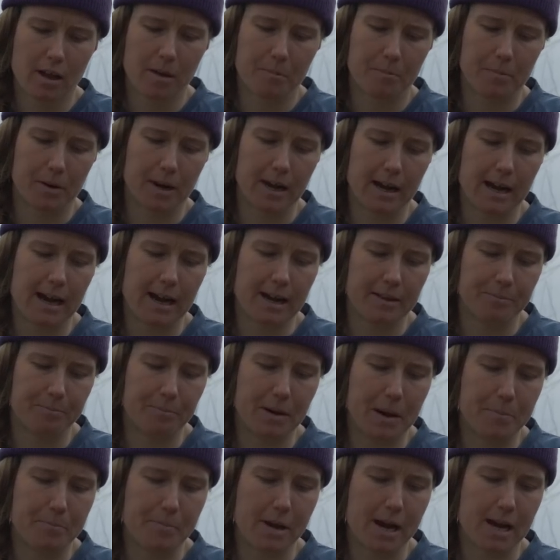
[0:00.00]
but I had
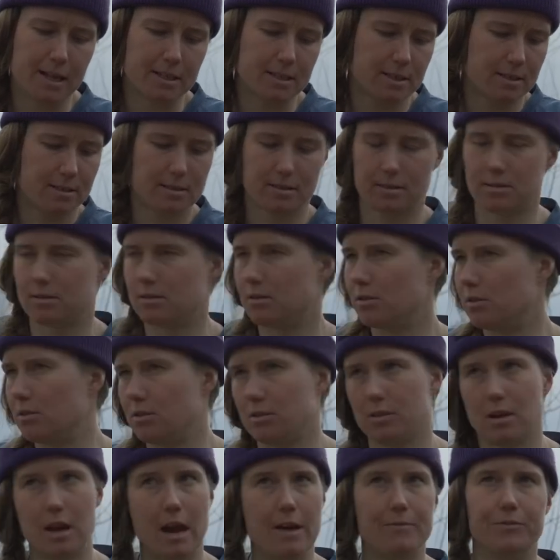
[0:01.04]
my best
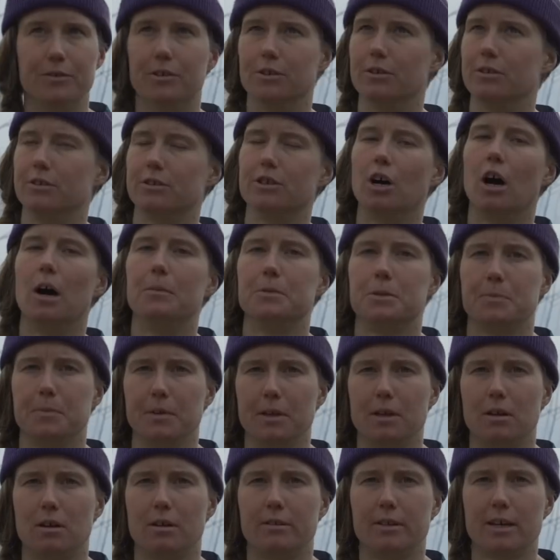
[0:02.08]
ever top
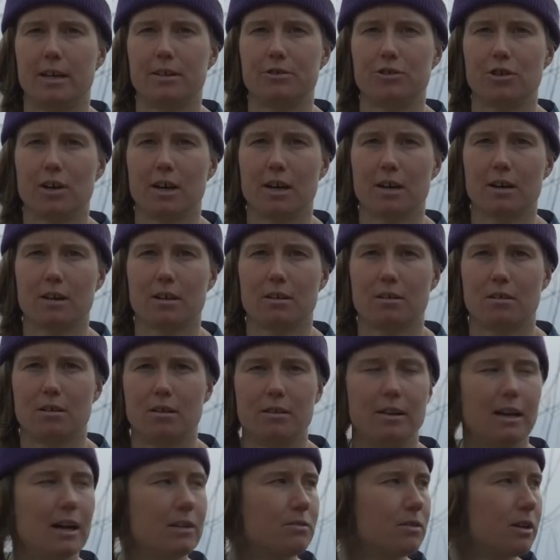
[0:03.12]
split on that track, on
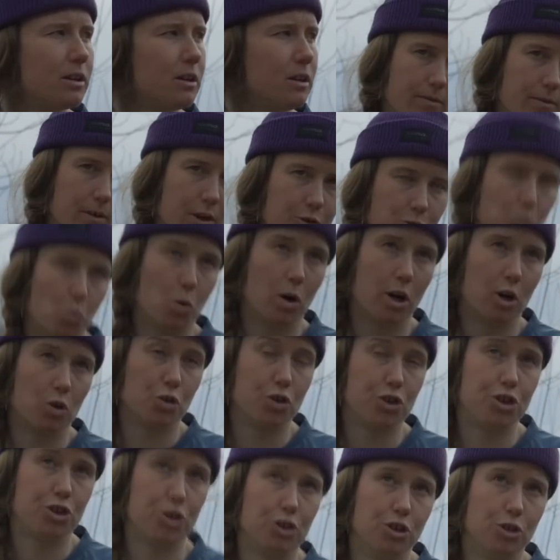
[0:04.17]
that run. I was
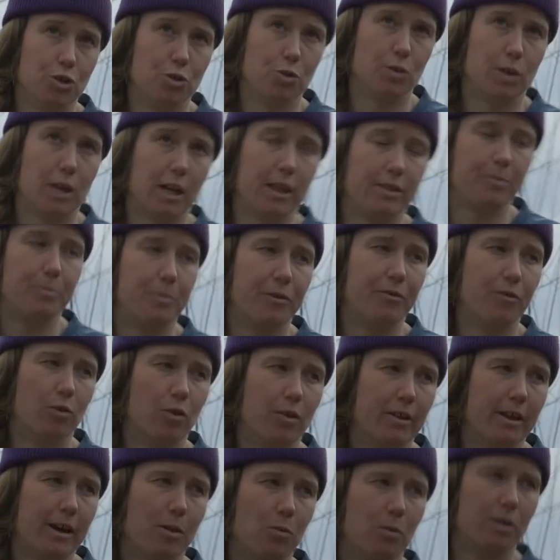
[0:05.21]
102, and before
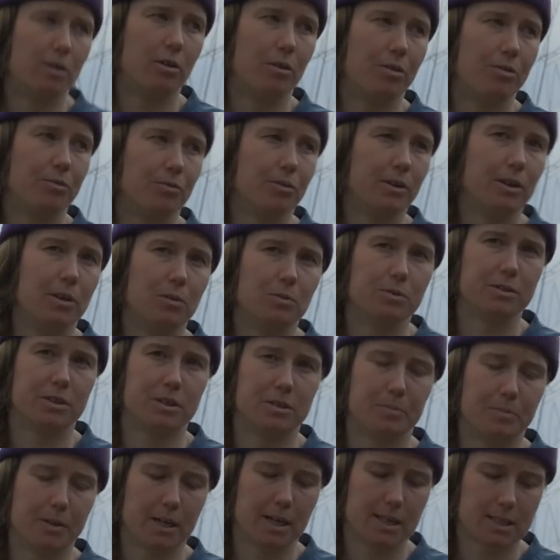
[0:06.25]
that 103 was the
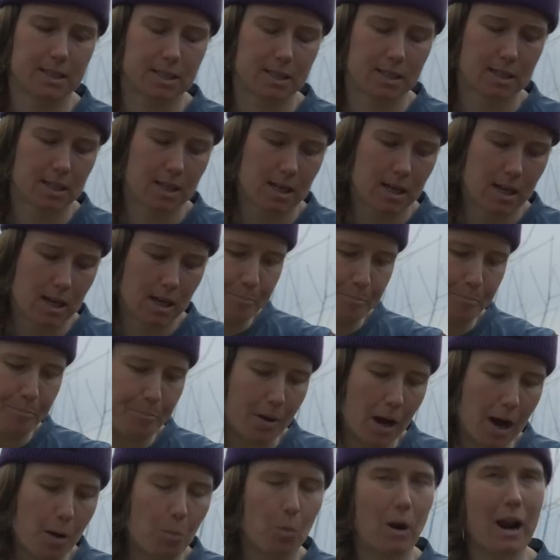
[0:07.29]
best.
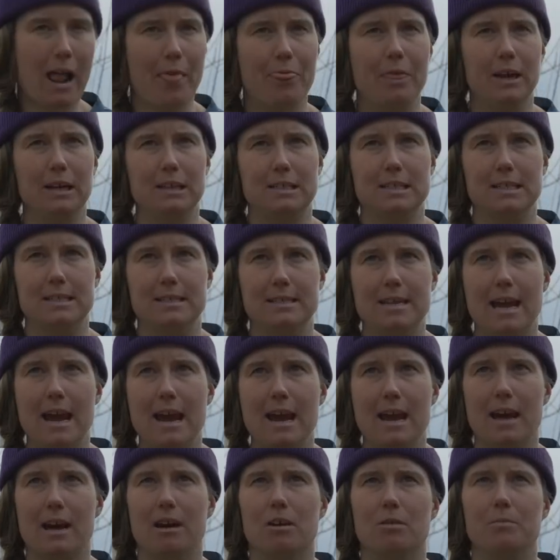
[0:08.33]
But what I think today
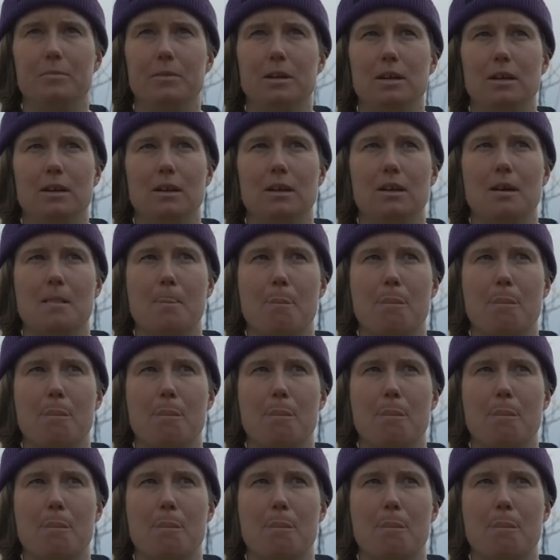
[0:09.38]
helped me,